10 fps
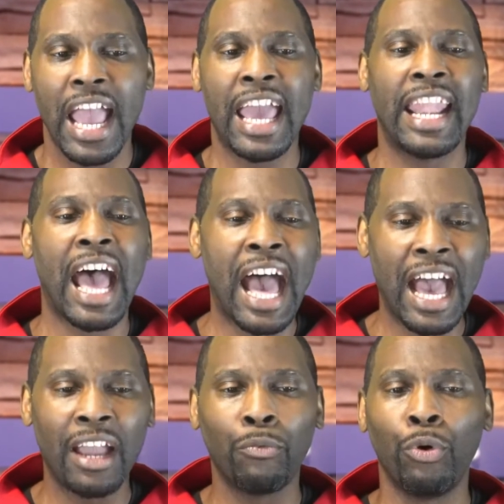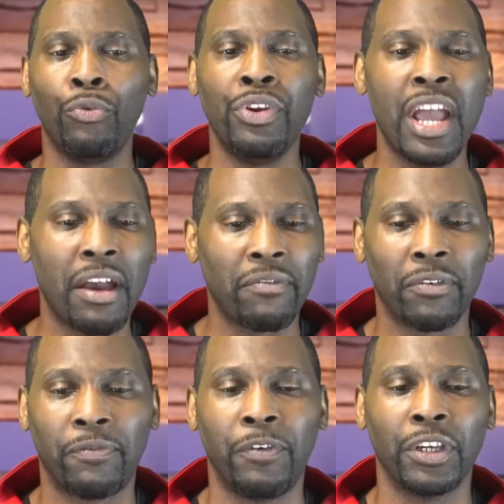and I will never
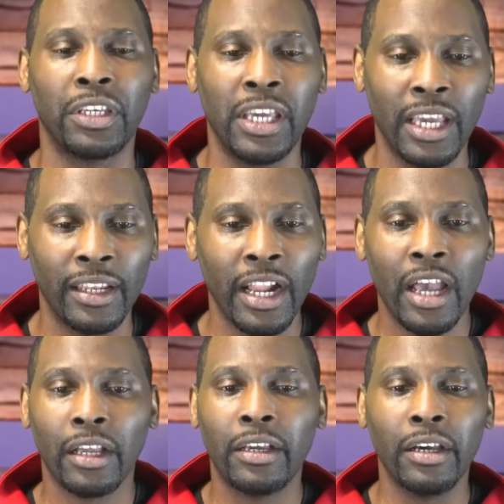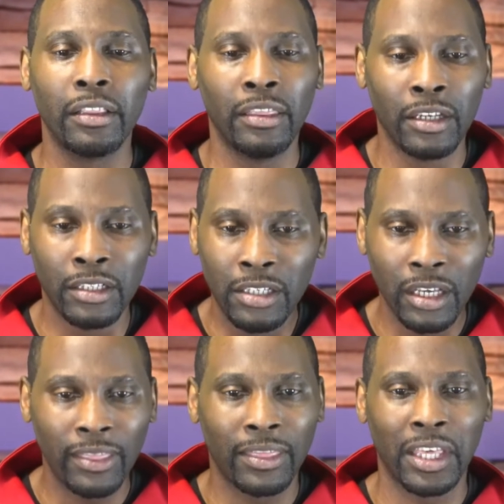forget the
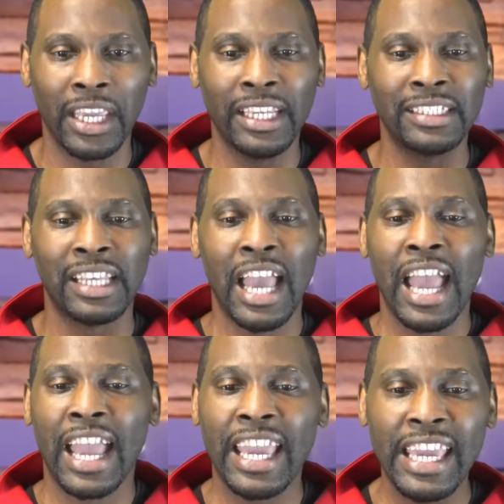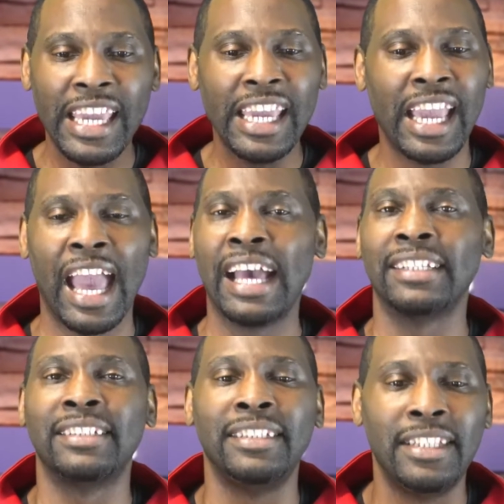good things he
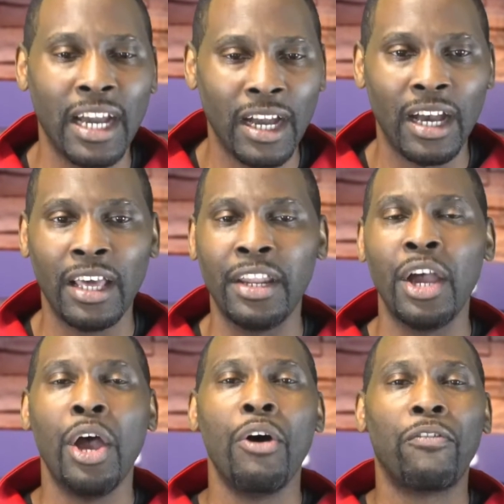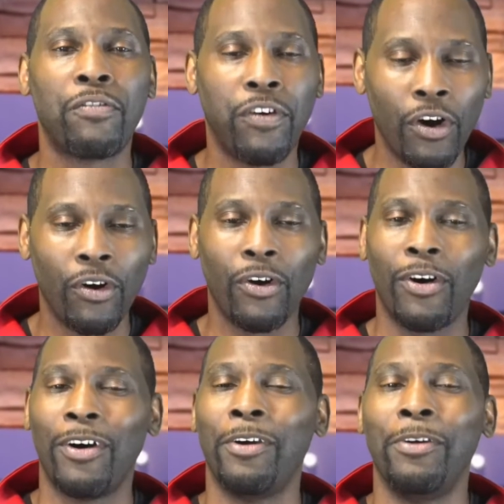has done
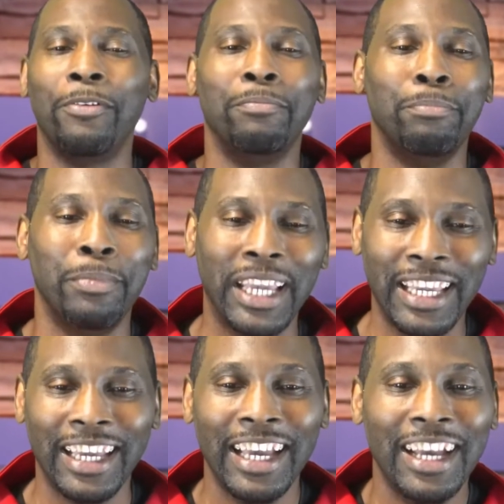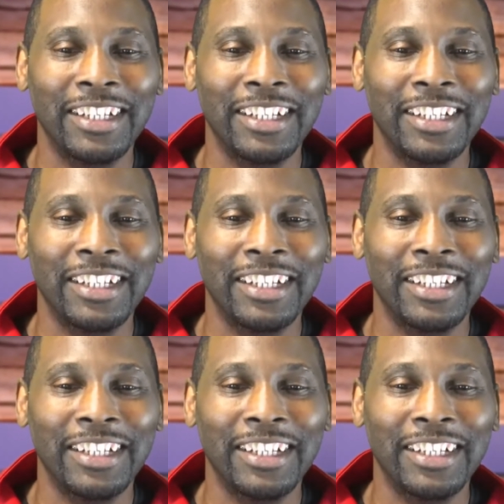for me.